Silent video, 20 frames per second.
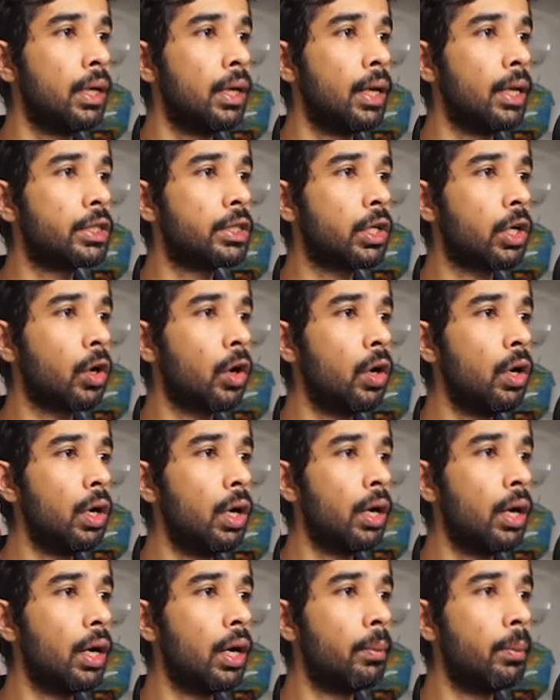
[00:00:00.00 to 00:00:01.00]
let's scroll
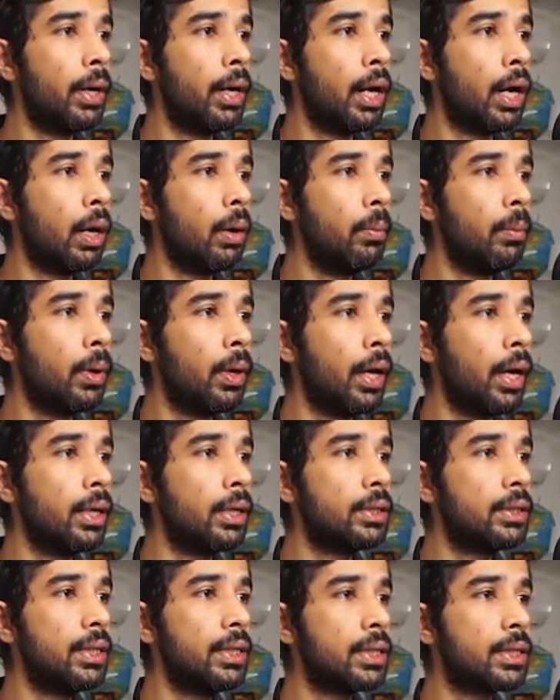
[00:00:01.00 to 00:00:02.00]
a bit up
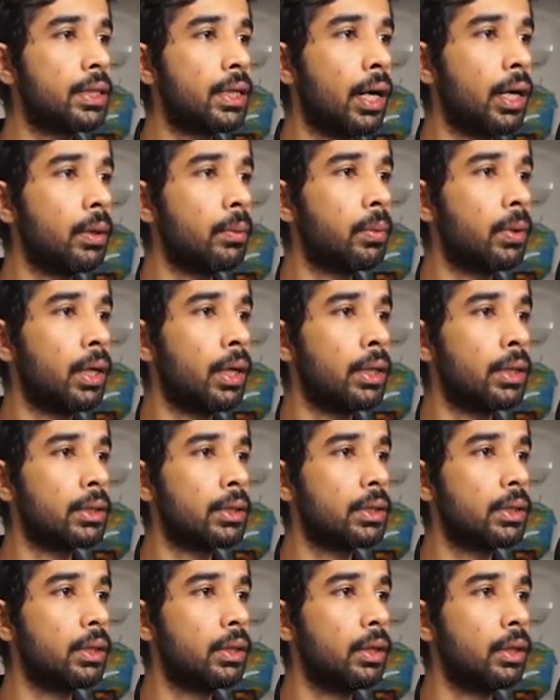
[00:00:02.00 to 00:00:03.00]
and see the startup
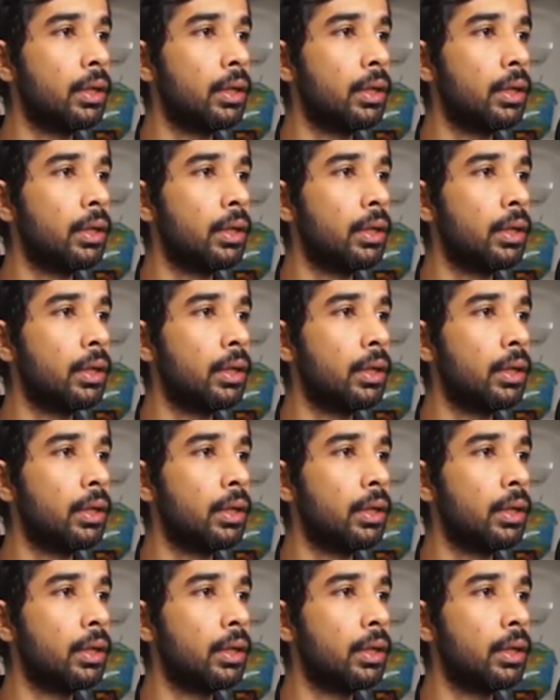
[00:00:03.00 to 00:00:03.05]
class.